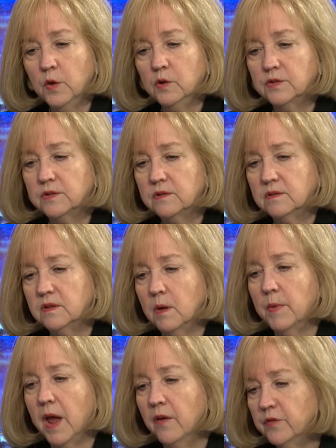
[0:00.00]
there's
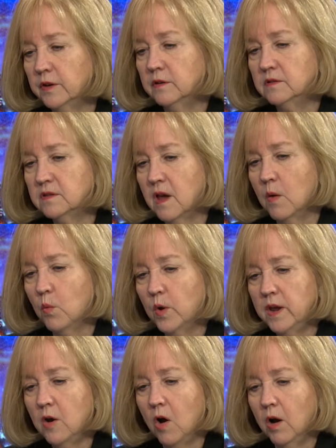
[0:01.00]
some evidence that
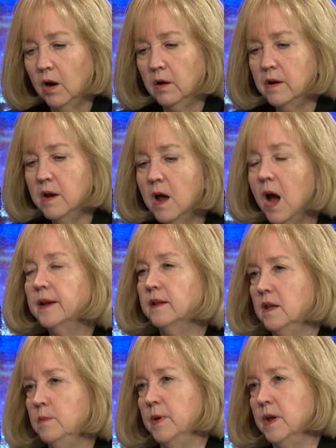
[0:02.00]
we are not
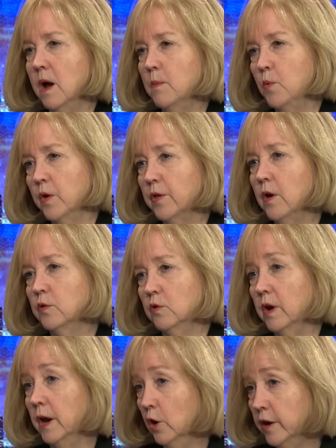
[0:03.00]
keeping up with
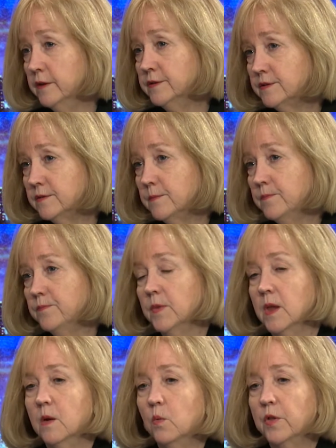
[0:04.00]
other areas,
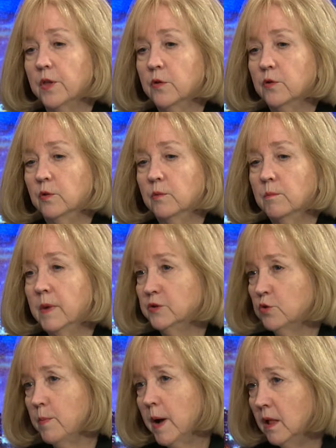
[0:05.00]
with other
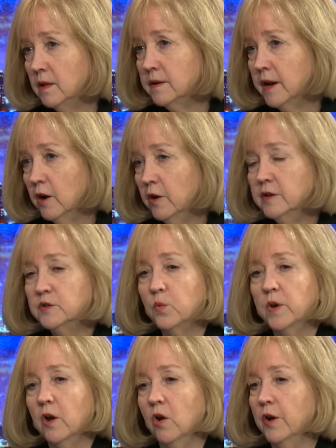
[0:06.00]
metropolitan areas.
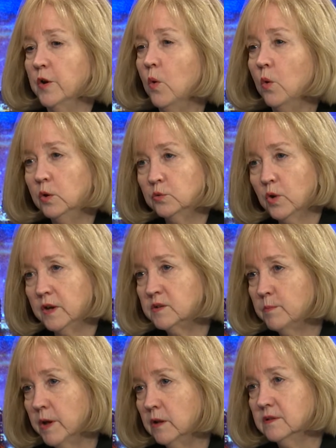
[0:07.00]
We are an old
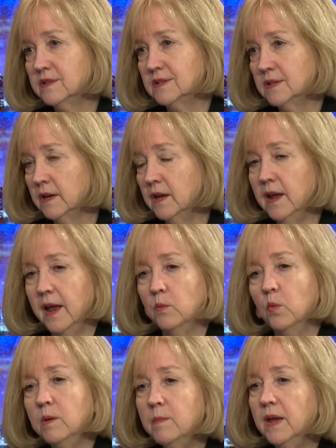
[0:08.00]
Rust Belt city, and
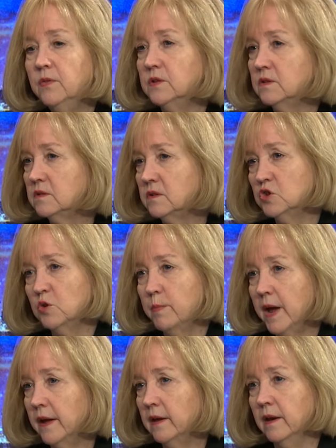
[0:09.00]
we made the decision
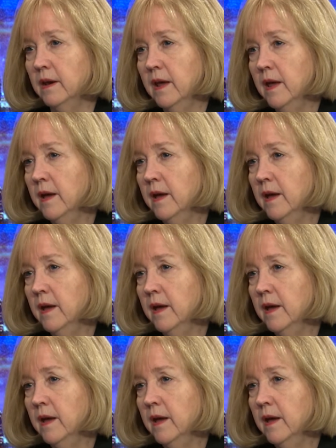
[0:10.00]
back in